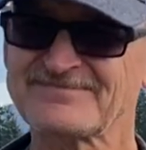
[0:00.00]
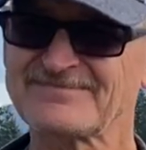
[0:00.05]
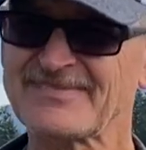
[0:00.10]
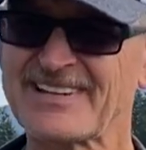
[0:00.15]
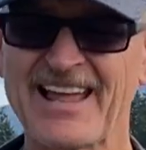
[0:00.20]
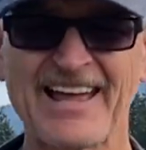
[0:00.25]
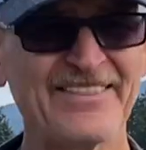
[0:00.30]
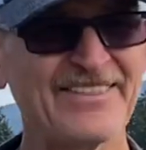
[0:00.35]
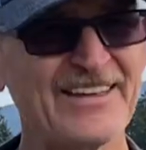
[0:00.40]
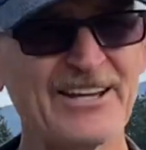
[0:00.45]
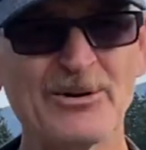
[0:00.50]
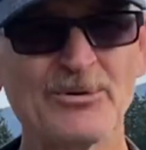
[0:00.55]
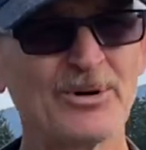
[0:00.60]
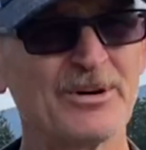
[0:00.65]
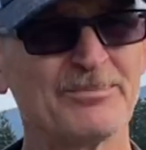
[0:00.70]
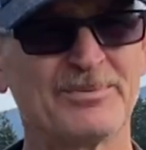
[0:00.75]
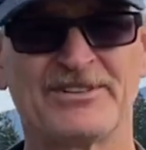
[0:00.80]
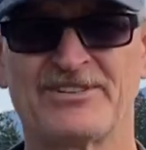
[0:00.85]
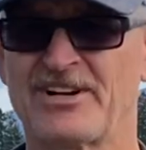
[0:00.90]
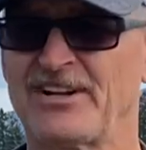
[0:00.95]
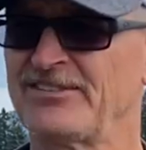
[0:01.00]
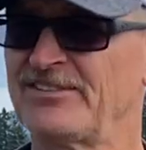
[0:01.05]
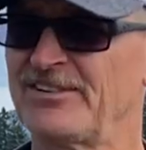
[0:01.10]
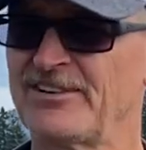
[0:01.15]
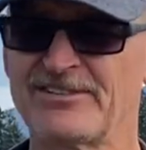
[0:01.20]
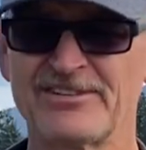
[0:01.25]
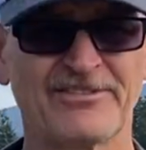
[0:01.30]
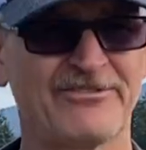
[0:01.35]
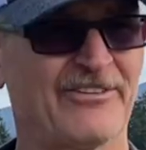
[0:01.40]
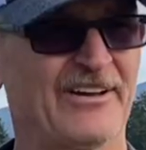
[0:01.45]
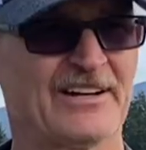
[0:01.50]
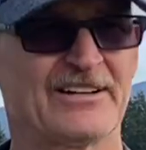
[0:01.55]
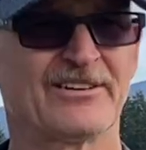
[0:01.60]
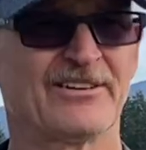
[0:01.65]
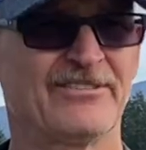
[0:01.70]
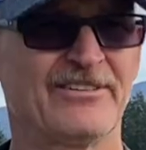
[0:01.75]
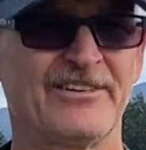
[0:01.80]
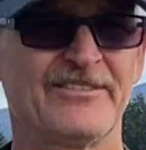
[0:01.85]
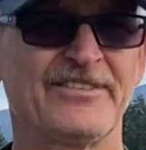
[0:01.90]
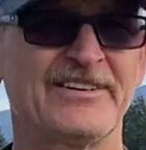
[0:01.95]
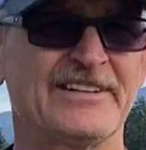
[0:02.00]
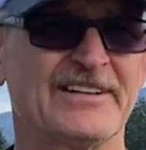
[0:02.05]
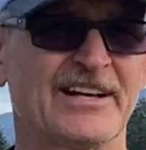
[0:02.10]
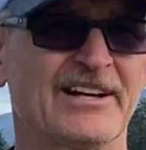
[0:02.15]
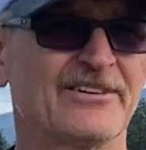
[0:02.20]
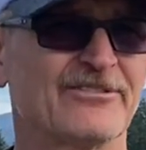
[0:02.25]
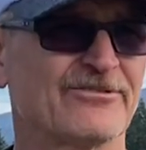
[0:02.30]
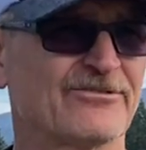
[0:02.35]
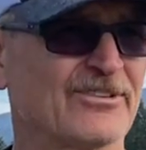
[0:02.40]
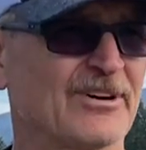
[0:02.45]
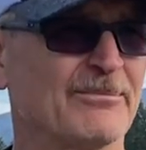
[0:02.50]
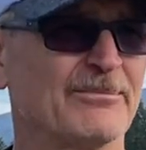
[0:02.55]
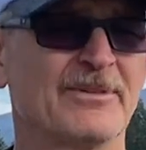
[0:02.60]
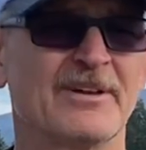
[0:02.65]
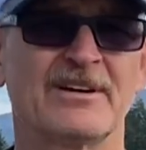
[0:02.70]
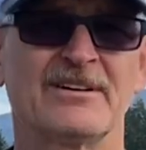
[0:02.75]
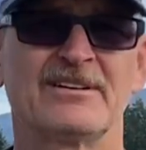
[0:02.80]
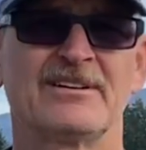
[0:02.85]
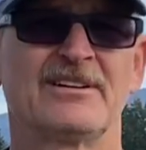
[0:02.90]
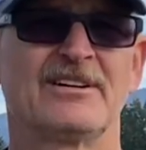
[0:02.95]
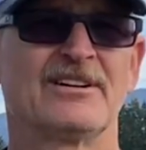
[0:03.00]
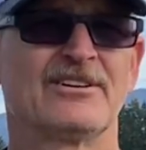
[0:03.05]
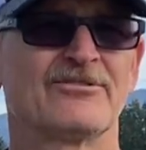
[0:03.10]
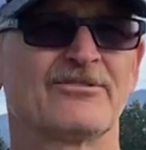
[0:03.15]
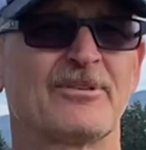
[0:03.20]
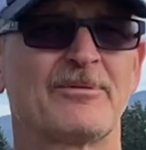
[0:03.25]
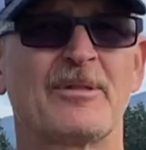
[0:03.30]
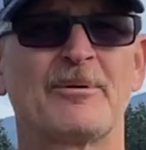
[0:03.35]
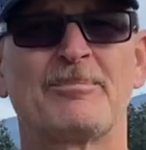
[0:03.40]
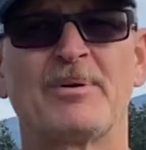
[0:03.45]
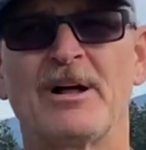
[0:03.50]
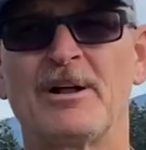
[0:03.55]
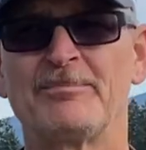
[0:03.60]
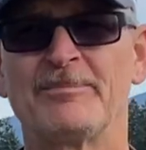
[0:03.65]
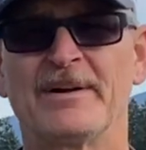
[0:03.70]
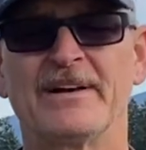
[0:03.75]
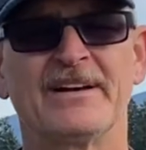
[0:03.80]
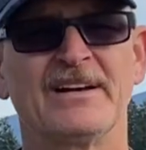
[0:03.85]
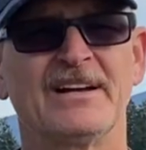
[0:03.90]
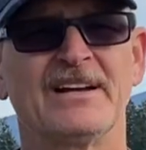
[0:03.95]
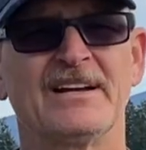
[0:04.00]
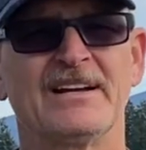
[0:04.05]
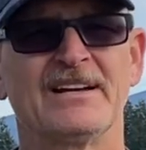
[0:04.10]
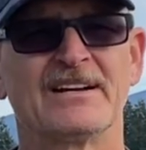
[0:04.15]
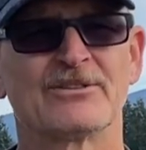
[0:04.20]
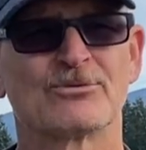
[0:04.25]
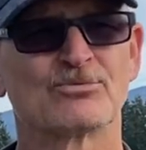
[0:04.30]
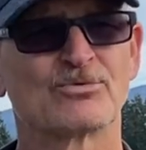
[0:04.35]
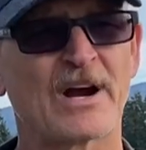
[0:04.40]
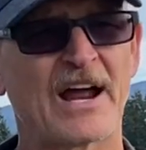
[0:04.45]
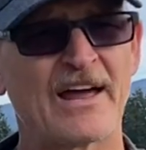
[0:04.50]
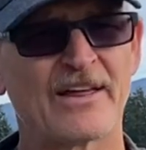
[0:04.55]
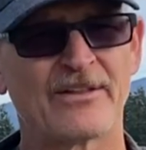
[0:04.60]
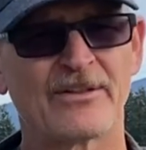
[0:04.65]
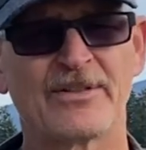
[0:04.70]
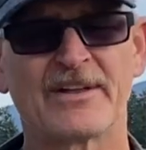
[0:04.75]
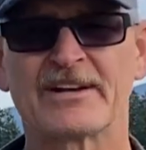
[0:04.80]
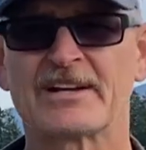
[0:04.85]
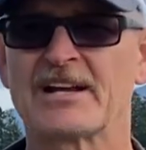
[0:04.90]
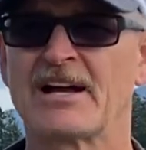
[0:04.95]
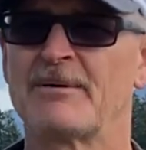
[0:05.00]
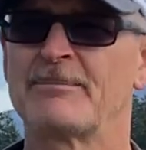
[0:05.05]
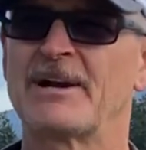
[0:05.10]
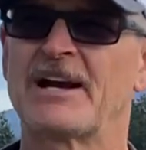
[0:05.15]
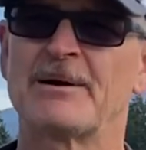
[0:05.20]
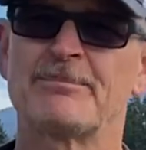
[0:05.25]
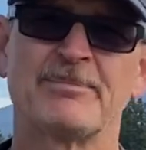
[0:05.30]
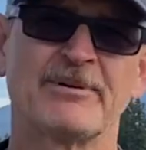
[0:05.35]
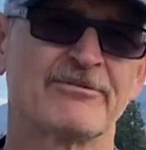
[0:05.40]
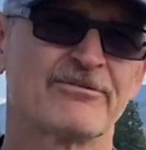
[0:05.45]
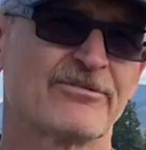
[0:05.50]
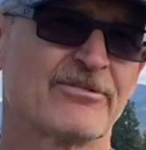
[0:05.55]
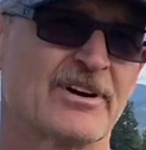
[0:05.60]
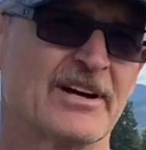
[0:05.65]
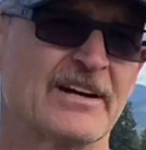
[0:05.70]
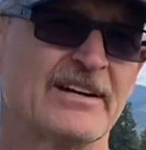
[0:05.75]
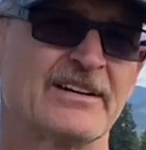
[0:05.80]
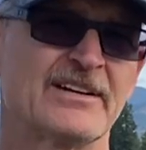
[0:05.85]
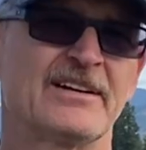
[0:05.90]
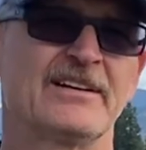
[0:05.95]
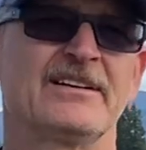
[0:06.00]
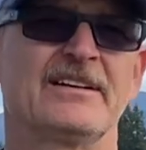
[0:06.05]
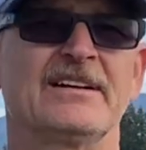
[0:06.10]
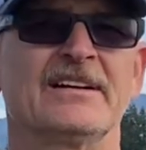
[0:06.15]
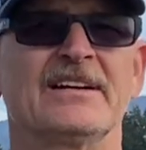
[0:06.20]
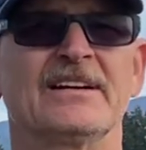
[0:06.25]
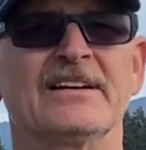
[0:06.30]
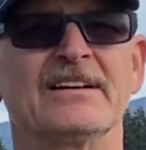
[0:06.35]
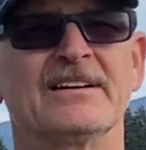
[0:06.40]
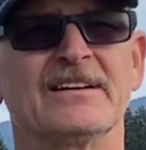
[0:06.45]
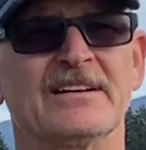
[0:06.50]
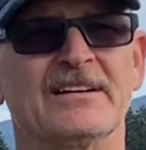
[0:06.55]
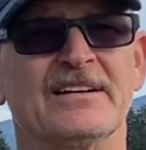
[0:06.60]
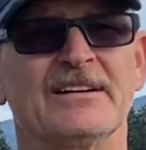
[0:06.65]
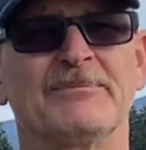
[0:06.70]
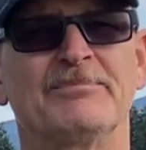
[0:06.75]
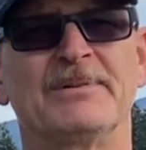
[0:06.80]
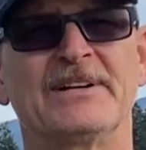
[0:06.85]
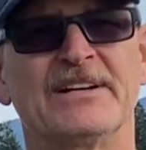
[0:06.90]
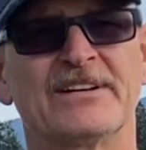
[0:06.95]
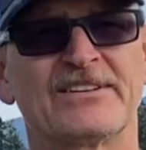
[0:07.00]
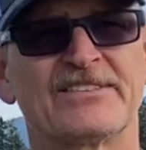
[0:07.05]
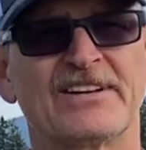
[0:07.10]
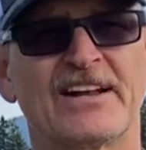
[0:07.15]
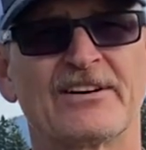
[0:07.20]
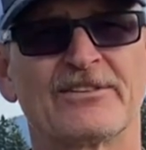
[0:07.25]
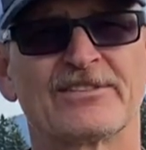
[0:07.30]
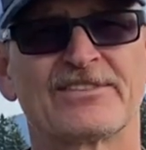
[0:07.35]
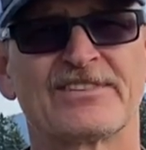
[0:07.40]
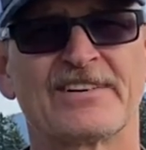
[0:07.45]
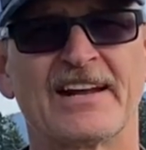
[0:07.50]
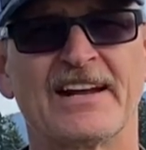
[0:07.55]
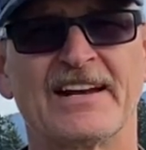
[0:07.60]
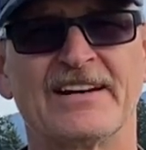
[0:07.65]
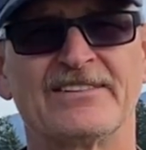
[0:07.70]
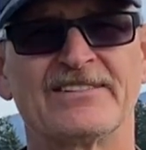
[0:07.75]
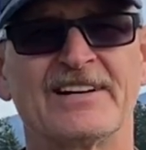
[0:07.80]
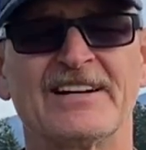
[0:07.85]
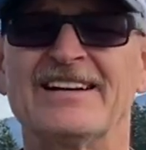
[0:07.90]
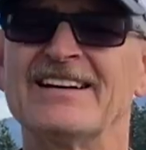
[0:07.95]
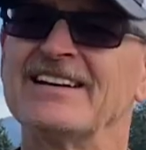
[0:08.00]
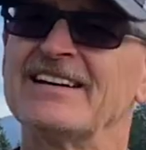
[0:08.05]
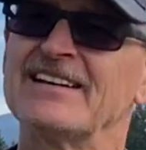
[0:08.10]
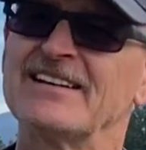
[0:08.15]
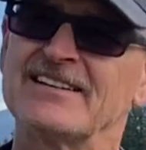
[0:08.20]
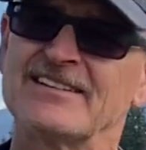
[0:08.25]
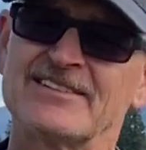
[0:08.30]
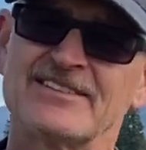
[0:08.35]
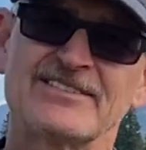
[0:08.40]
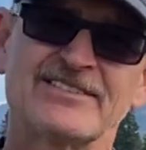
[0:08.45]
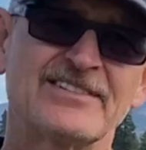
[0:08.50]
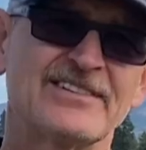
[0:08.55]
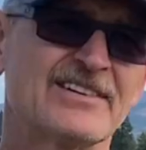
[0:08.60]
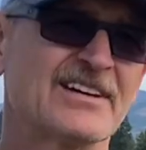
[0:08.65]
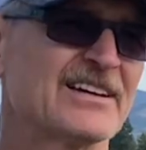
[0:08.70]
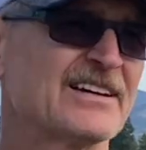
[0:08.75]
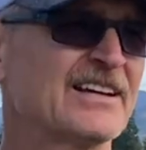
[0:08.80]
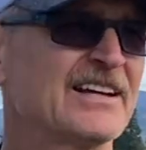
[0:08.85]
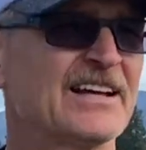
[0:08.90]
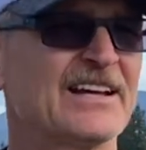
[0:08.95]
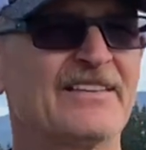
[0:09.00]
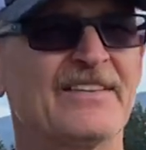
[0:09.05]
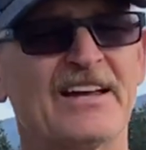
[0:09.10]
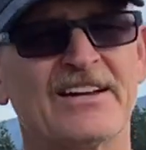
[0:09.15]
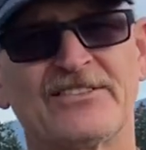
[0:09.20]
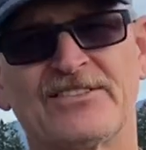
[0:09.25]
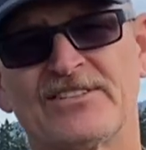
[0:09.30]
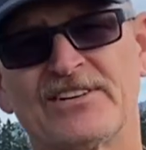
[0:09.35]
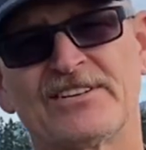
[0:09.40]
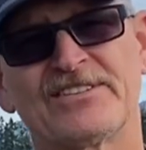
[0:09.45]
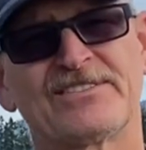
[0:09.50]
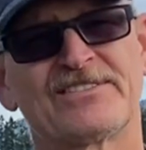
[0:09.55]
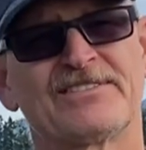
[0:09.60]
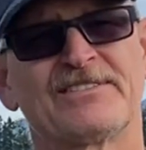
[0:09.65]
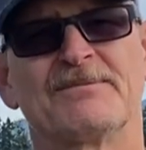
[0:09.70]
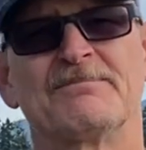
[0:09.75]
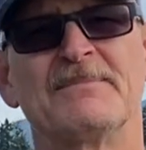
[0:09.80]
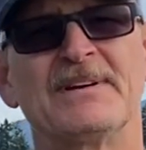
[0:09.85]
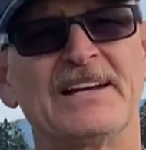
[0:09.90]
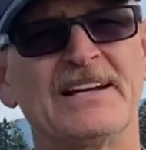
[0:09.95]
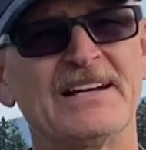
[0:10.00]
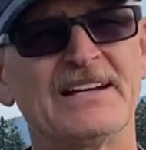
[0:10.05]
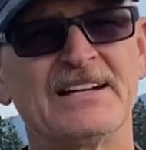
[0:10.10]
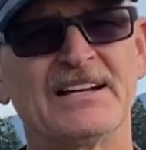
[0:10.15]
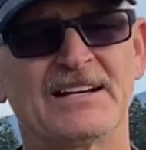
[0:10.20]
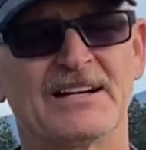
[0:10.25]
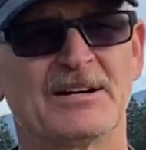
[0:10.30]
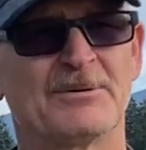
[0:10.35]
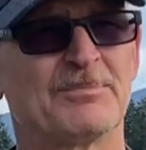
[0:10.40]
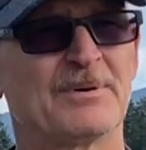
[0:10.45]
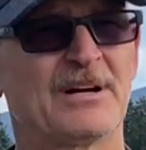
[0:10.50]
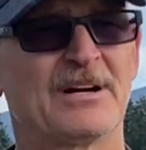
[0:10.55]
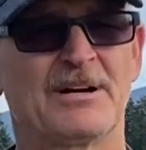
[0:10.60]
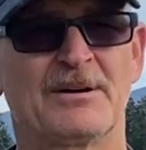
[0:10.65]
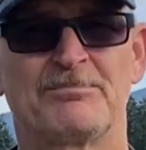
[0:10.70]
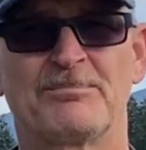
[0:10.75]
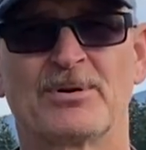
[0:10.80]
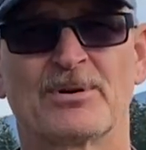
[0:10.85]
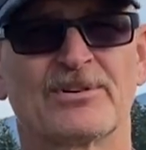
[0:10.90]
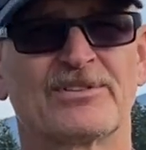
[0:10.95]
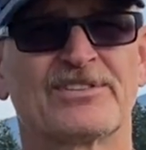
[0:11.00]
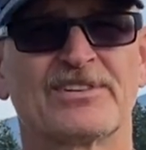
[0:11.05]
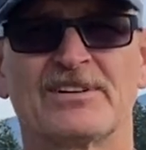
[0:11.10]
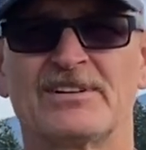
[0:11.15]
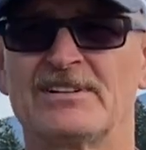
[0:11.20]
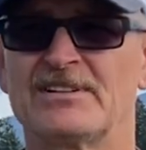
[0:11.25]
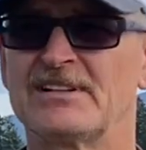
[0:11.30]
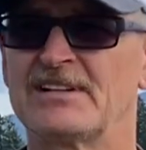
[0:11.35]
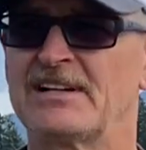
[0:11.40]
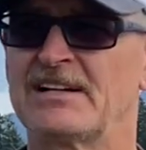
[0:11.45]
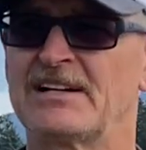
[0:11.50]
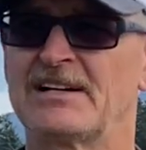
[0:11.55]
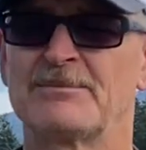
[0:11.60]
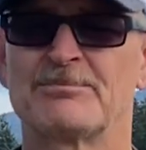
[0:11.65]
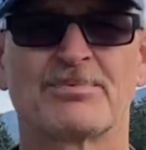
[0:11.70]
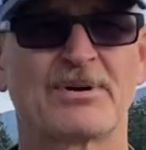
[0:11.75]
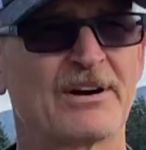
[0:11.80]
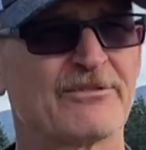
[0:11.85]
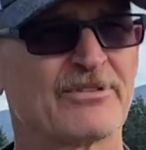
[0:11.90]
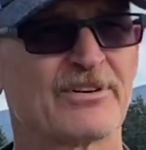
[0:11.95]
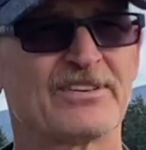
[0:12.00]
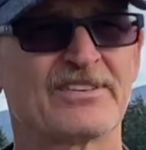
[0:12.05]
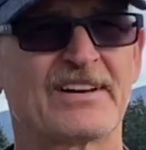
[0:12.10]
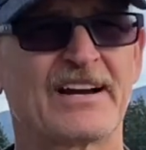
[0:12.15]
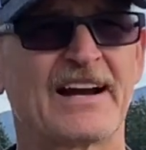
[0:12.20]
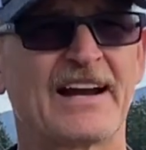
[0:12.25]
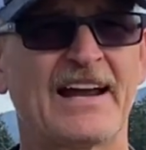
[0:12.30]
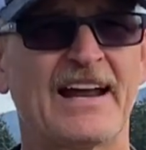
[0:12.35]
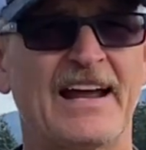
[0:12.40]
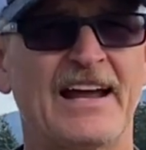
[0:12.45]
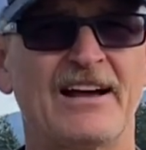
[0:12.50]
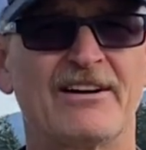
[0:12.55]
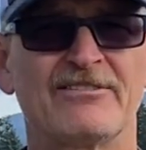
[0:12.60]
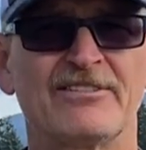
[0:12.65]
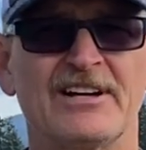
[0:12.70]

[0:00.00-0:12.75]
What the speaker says: I think it would have been just as effective if he did it from the pulpit, rather than coming up in front and being center stage. Again, that's just me, a personal preference that I have,